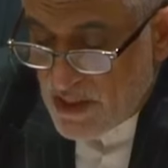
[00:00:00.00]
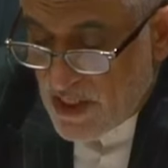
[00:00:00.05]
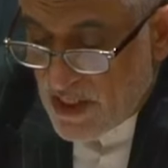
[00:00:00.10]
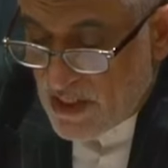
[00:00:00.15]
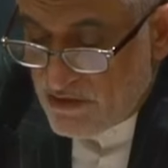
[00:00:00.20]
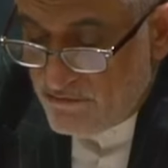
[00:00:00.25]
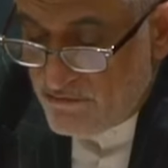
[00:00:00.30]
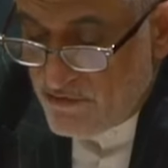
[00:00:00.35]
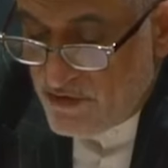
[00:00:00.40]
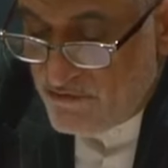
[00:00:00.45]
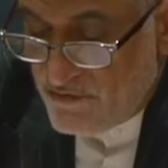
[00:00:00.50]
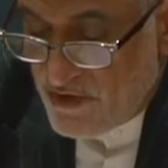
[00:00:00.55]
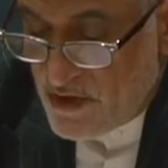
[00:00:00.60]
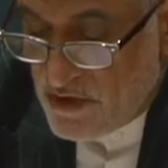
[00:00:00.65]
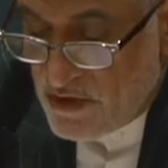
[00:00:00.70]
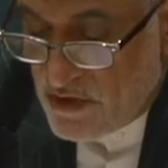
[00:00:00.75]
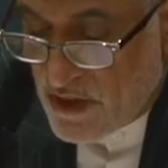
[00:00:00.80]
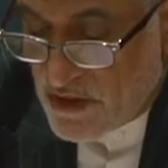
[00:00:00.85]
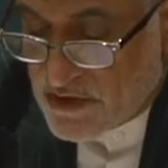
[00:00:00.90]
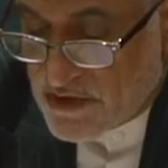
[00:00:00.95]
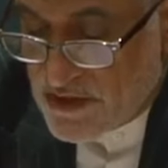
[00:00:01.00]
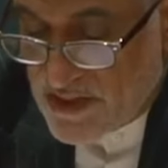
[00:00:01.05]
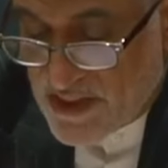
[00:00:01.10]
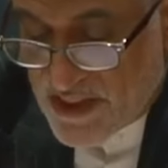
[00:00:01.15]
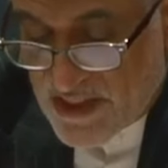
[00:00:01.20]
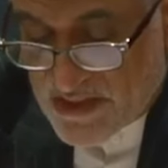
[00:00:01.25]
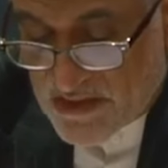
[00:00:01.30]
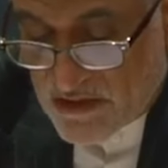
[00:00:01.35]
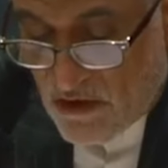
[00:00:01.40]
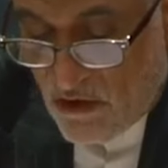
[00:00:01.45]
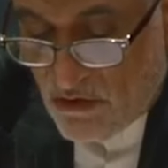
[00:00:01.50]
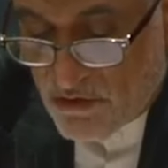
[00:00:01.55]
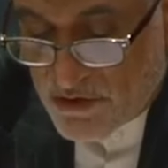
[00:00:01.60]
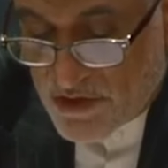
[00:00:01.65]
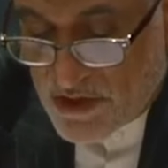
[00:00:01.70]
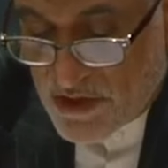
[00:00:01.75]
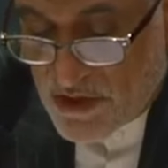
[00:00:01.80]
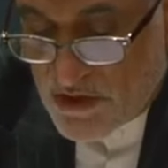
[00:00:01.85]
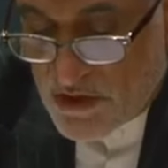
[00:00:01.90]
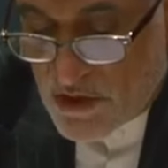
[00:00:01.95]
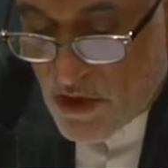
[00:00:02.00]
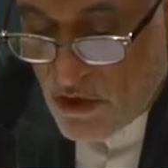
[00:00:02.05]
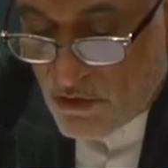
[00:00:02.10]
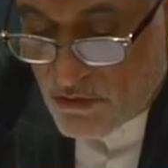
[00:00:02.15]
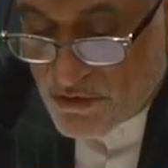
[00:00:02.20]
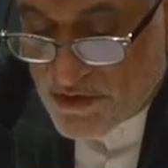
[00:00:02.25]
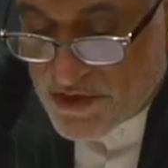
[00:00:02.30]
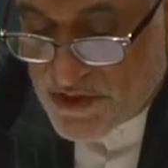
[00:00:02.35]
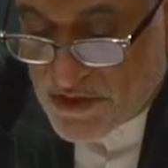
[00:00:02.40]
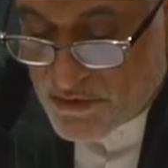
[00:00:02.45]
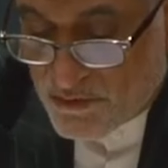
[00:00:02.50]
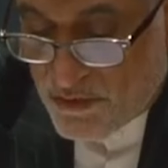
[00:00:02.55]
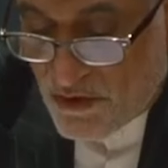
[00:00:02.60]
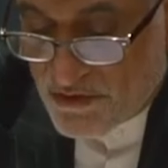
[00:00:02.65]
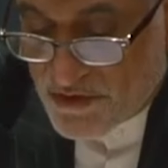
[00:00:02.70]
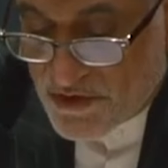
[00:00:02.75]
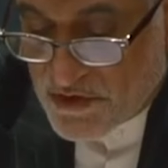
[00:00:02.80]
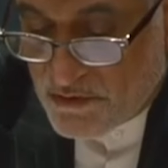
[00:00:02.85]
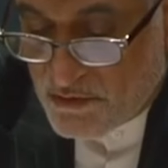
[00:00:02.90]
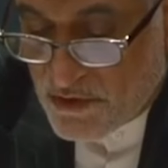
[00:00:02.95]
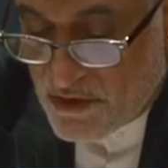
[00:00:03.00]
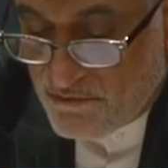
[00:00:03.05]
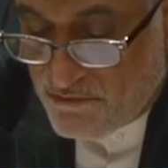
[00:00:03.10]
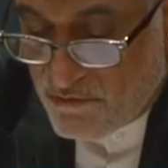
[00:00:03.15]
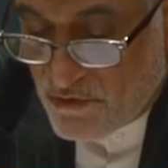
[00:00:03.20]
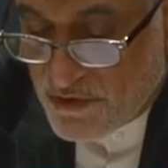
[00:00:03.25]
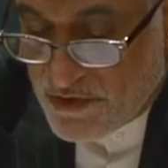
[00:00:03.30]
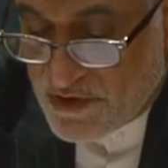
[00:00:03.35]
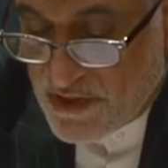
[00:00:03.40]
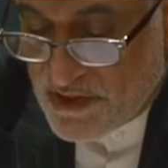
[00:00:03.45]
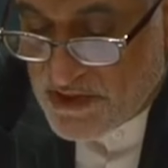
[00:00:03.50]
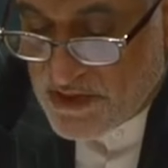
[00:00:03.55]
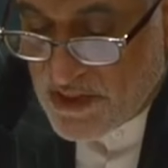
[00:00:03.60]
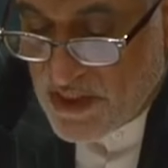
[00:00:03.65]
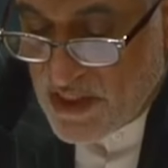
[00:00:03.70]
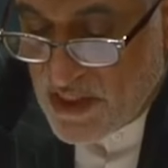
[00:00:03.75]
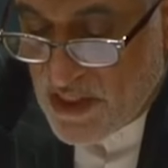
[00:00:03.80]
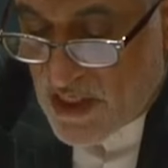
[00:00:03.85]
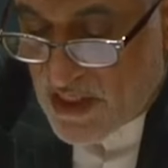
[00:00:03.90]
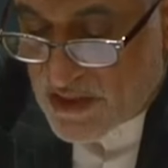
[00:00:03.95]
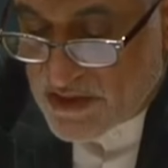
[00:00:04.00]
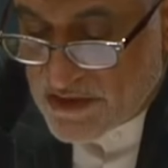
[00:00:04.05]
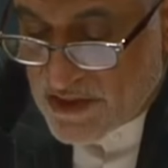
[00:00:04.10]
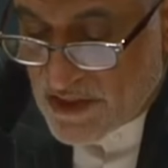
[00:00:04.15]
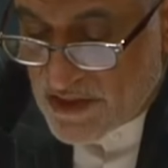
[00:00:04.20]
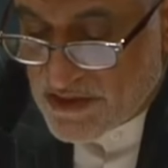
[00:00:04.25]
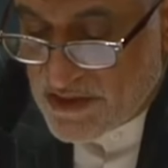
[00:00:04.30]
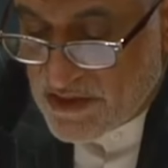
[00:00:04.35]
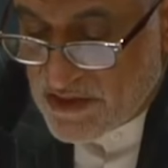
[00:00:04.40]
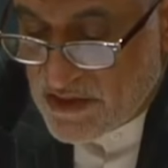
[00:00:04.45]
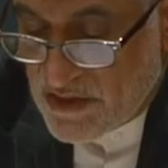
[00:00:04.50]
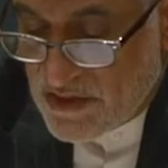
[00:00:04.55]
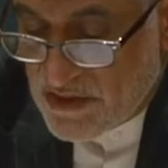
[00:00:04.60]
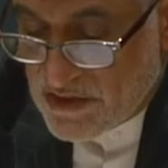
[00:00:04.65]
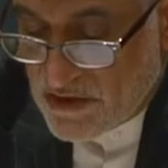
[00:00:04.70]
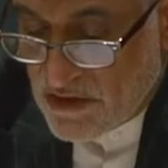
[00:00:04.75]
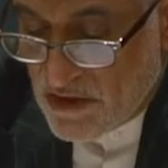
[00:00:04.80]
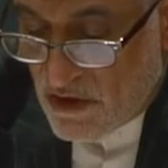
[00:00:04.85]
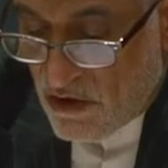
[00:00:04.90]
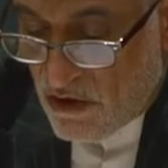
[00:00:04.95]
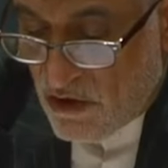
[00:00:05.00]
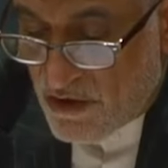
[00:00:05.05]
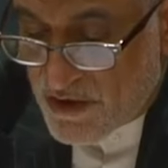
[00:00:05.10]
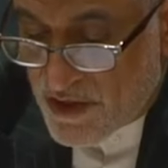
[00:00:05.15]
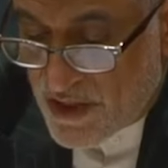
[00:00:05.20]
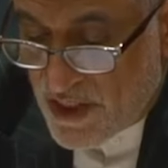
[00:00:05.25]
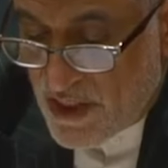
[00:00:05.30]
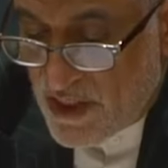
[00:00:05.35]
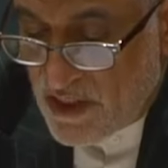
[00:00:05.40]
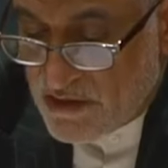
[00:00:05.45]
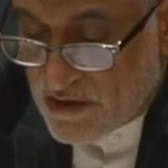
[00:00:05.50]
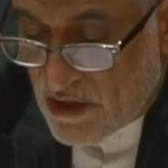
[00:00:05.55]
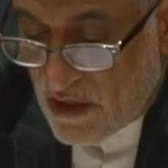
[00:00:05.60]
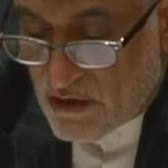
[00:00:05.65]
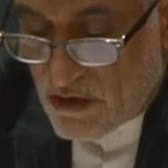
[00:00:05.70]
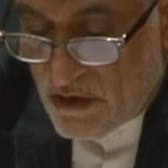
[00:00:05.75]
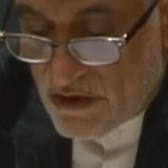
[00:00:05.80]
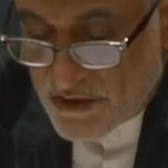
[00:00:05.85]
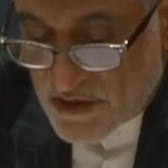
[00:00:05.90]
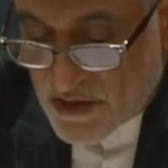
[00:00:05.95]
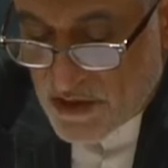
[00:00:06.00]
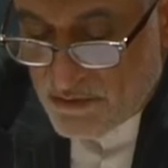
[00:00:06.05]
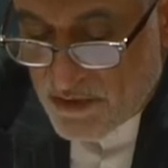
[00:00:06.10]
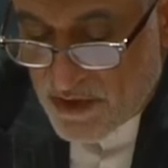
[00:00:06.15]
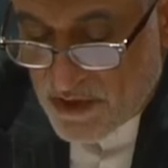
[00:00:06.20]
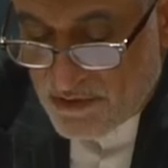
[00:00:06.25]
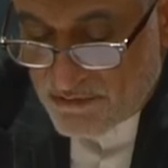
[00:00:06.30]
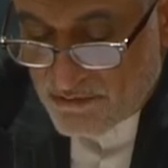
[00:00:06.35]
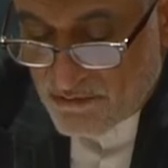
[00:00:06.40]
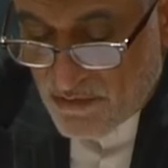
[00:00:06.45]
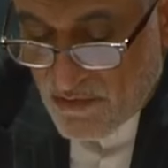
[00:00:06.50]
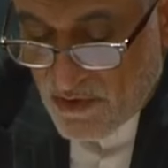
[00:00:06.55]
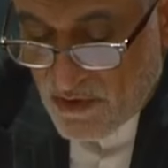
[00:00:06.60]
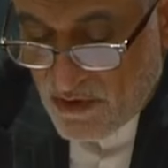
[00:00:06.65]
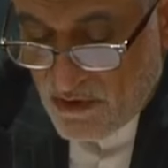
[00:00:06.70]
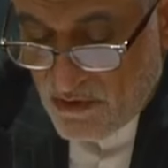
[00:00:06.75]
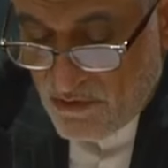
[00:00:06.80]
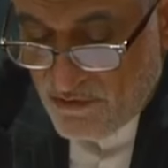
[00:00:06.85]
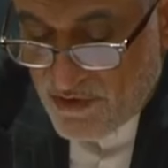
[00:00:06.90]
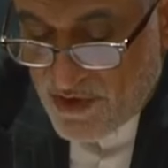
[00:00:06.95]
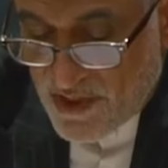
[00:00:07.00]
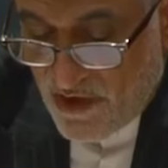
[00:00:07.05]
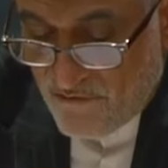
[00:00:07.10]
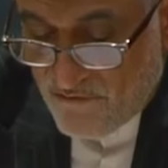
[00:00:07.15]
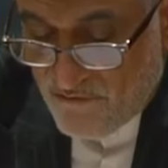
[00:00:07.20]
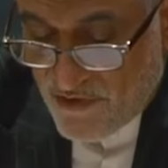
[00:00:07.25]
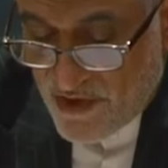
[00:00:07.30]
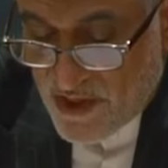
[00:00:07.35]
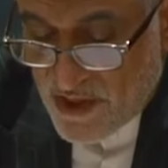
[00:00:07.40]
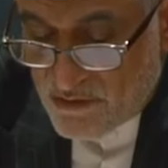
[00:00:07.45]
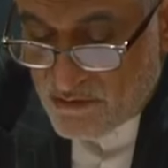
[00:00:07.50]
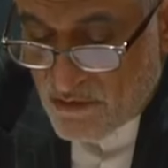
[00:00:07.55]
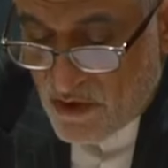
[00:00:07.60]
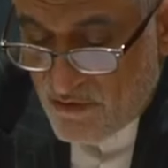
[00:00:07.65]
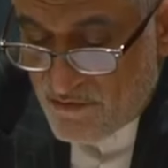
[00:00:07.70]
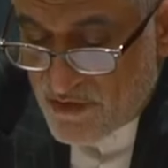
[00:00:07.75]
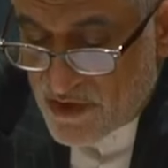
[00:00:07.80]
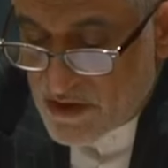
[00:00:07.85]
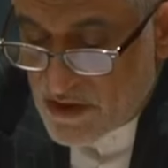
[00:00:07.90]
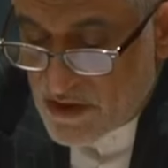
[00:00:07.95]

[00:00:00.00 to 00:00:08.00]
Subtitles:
and we will not rest until those responsible for these atrocities are held accountable. We reaffirm our